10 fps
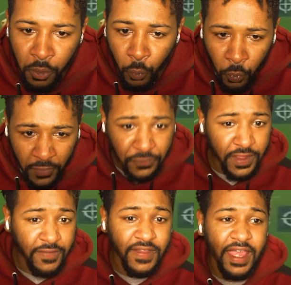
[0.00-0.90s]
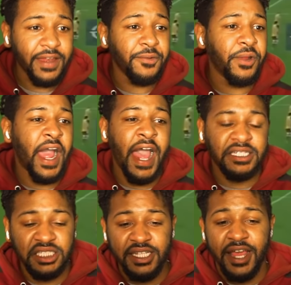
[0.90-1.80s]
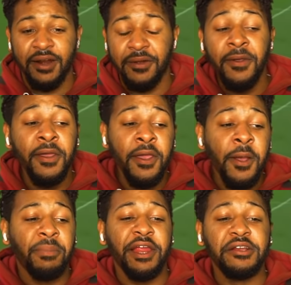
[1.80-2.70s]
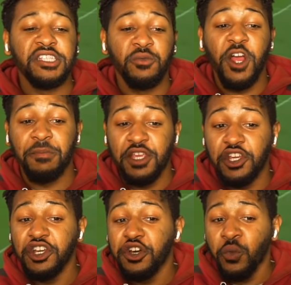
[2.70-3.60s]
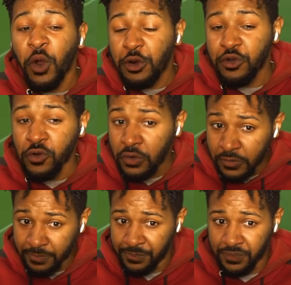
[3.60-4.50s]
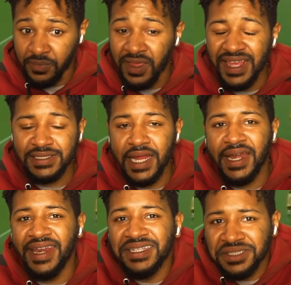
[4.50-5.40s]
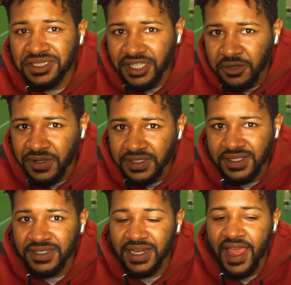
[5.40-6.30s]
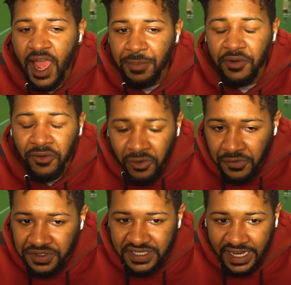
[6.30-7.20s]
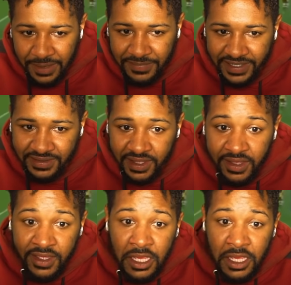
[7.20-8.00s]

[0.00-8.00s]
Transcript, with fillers: One thing that I see that players in rugby could work on, it's not necessary because it doesn't happen all the time like that.